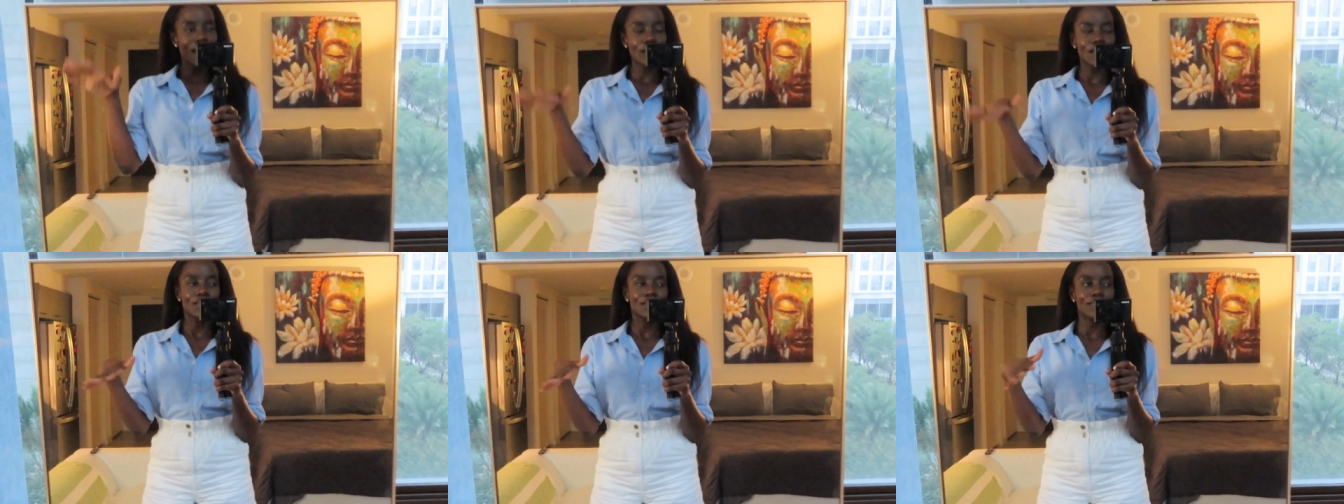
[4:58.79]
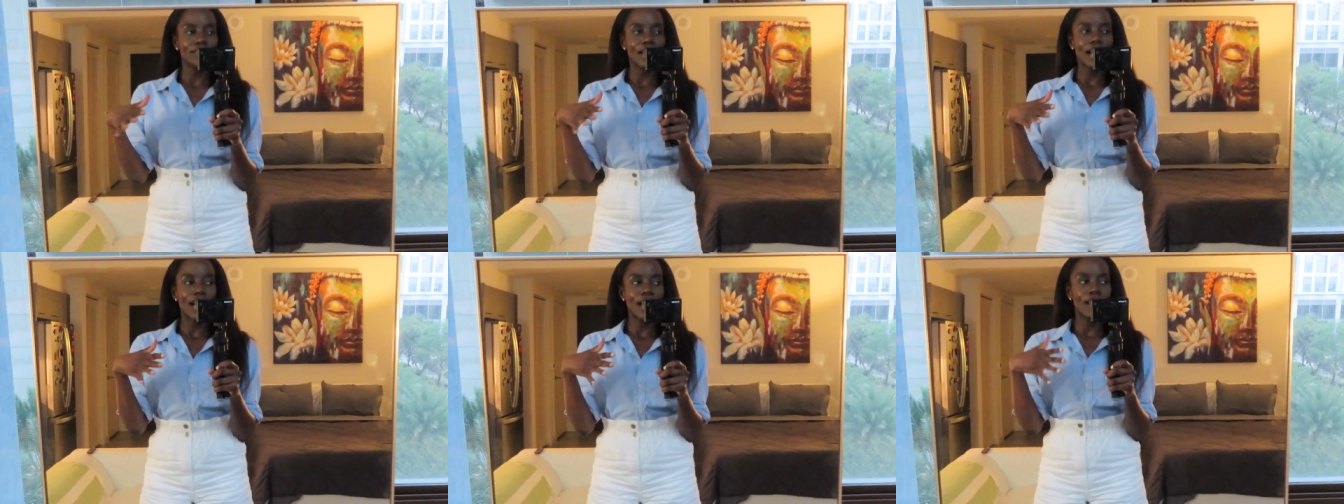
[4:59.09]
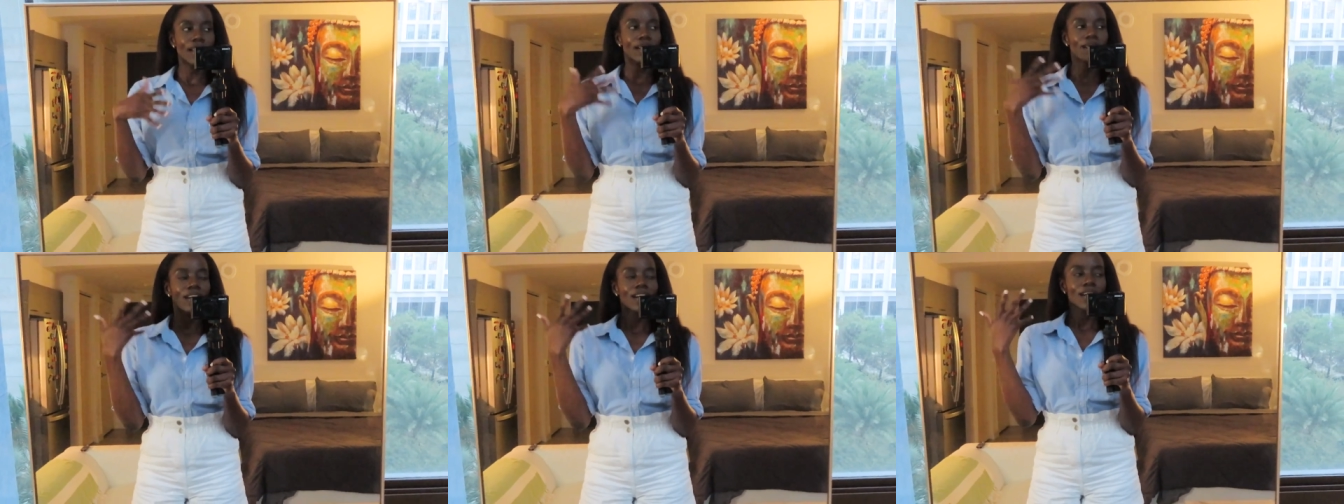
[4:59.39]
Out of
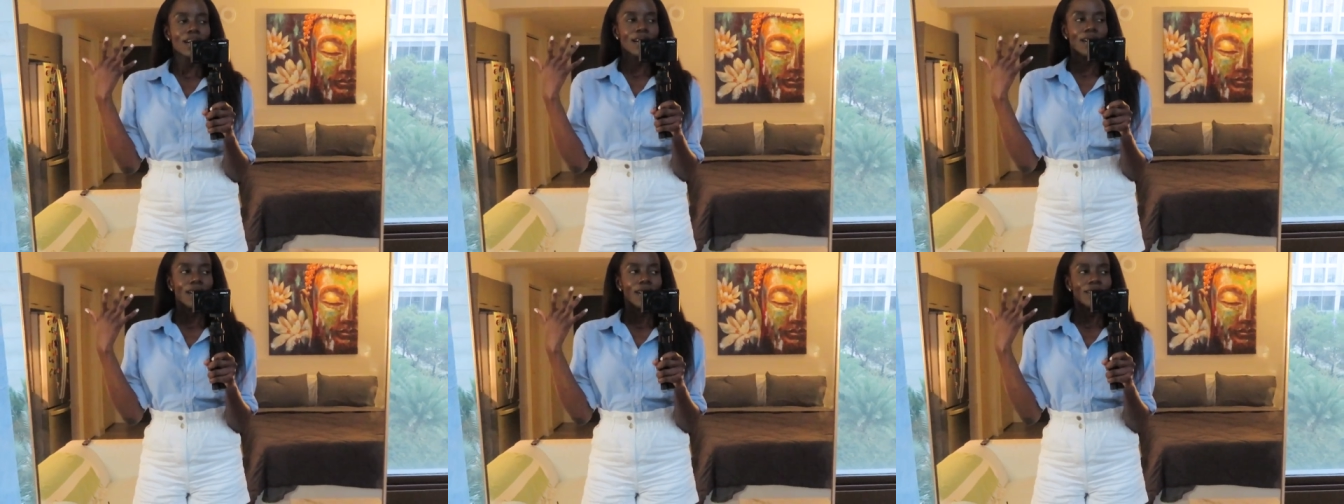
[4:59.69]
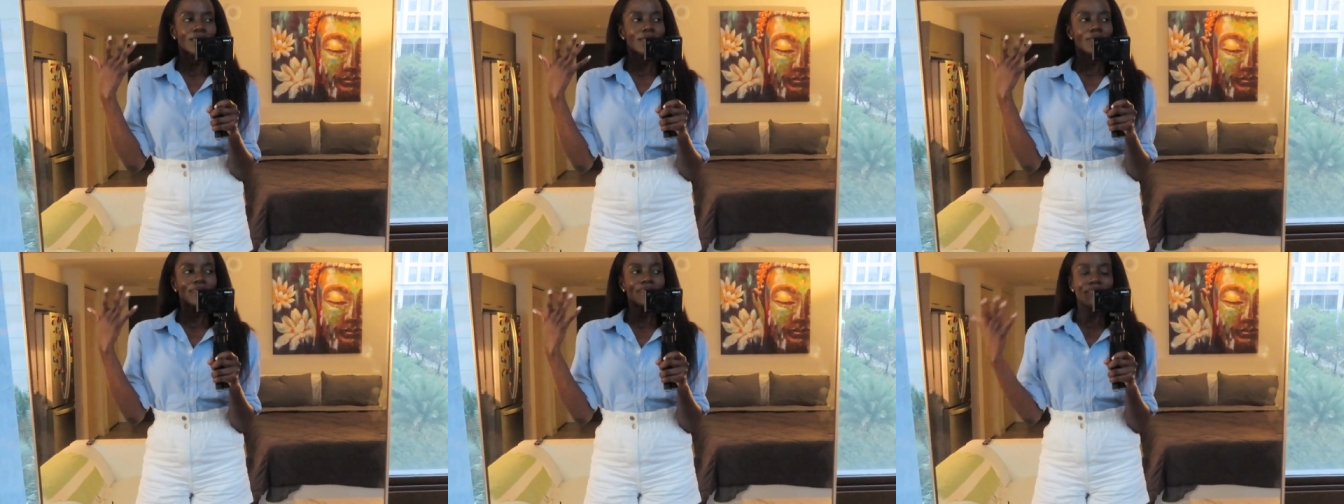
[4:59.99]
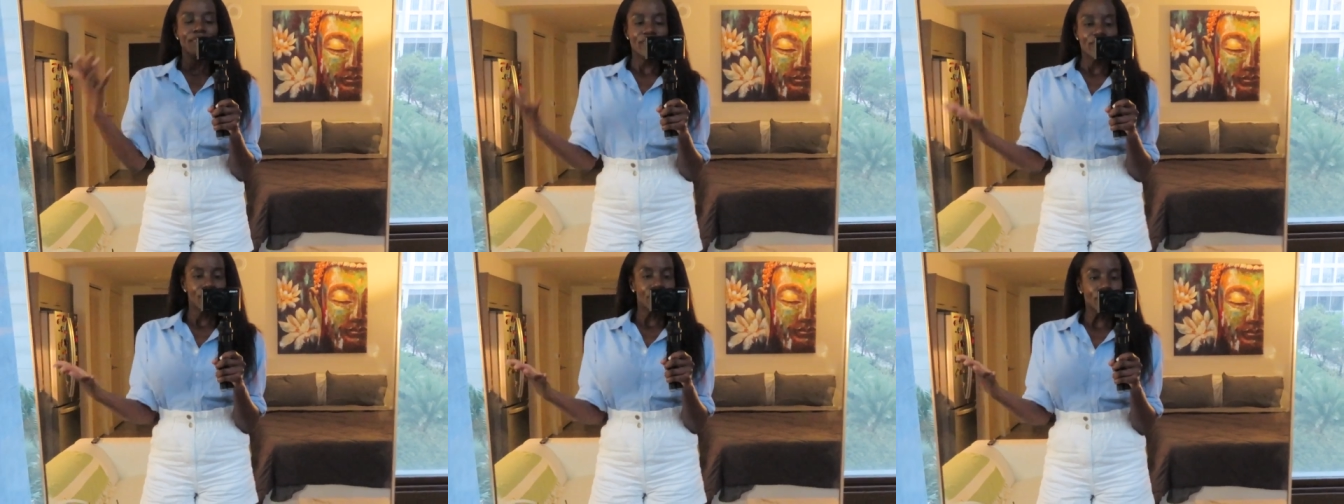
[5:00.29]
like
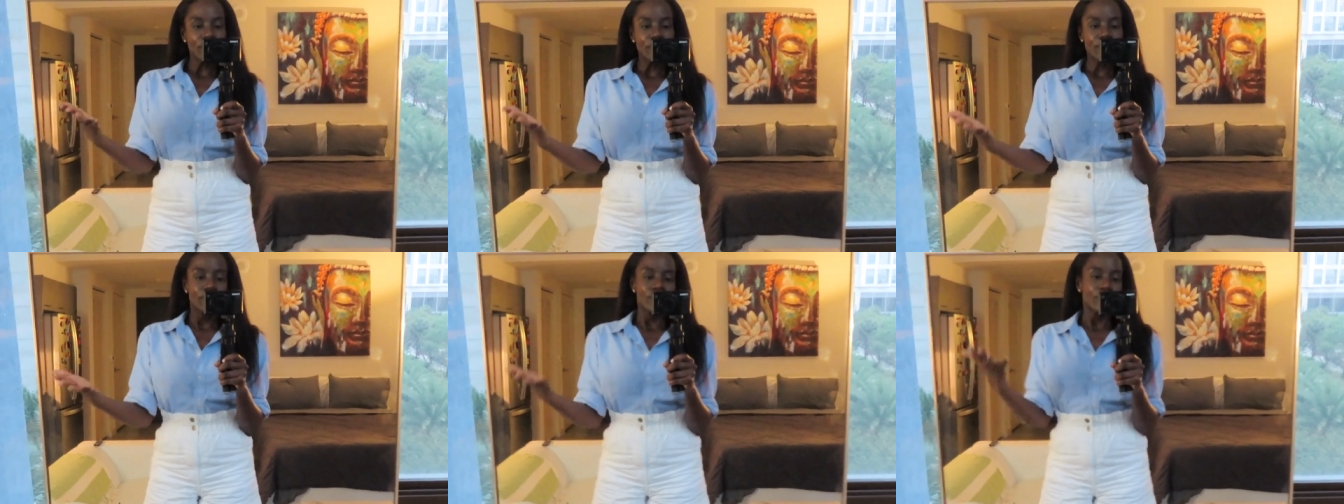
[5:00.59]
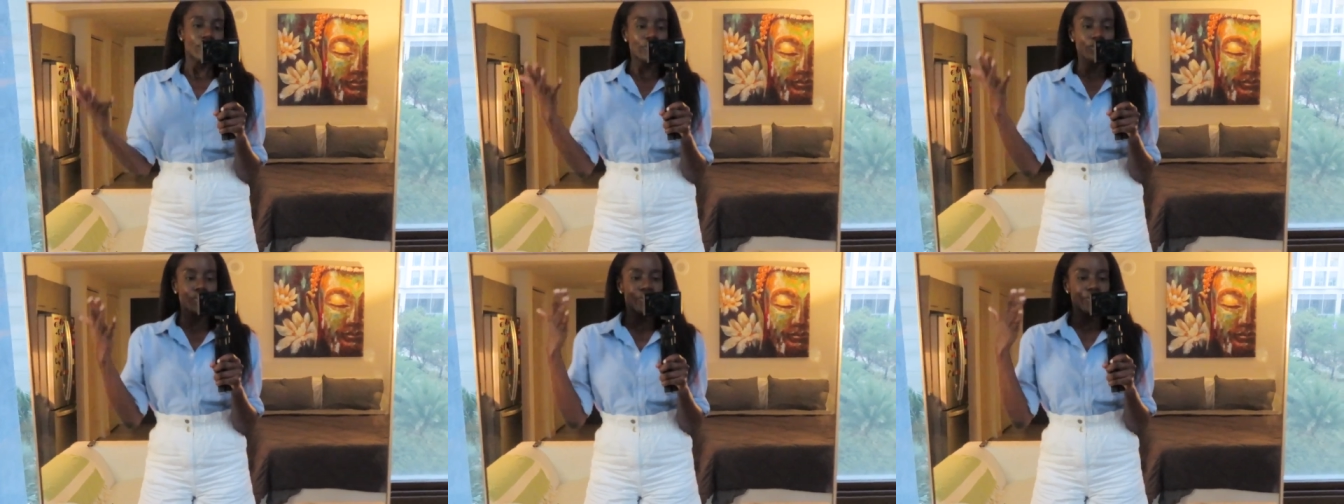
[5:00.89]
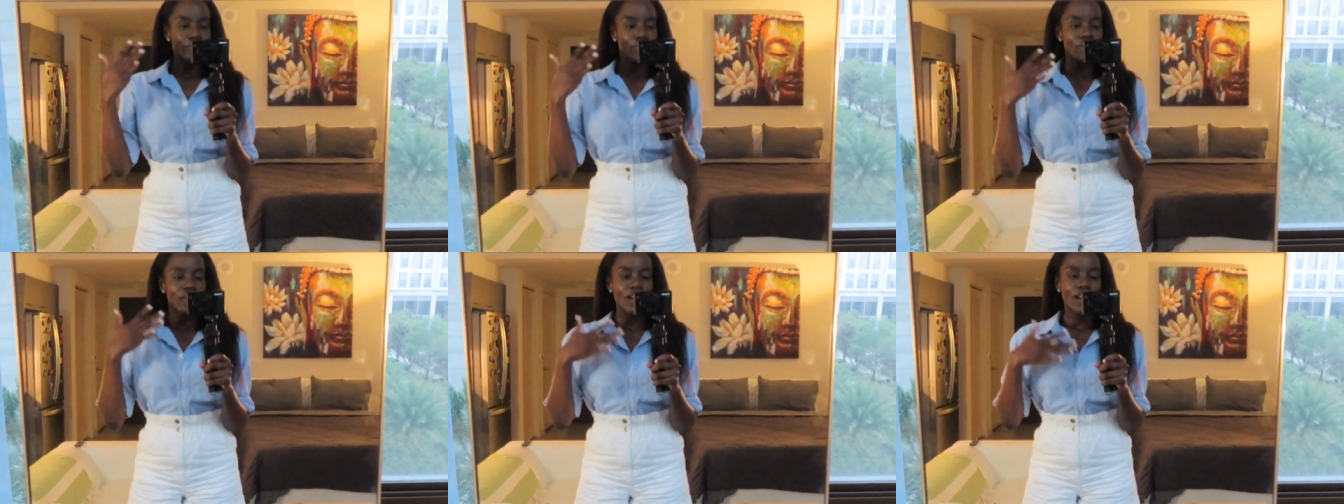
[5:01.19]
very
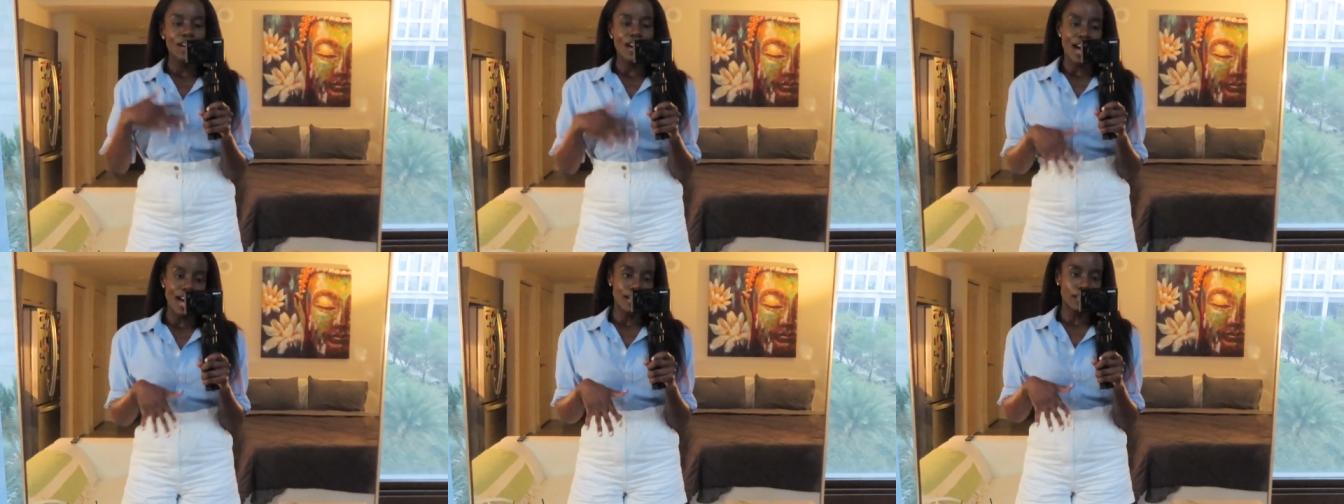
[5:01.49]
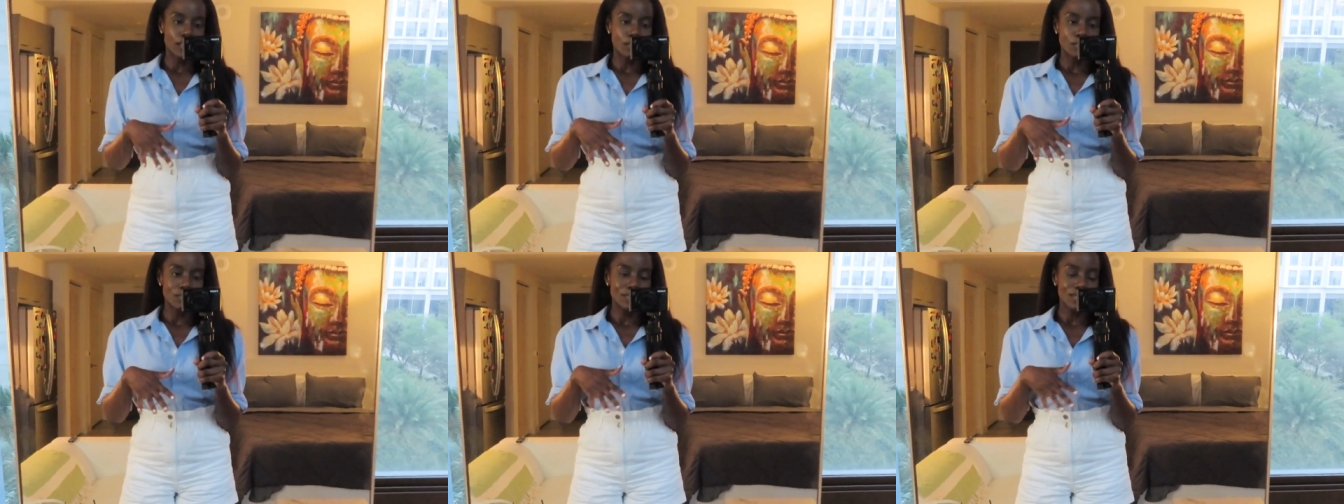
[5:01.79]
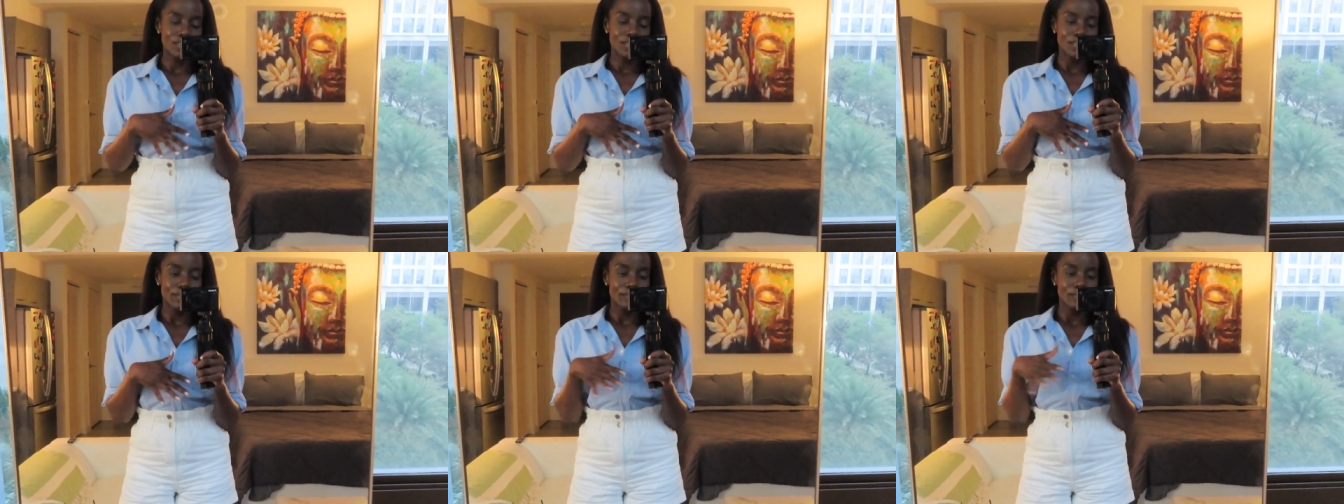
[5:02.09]
few items.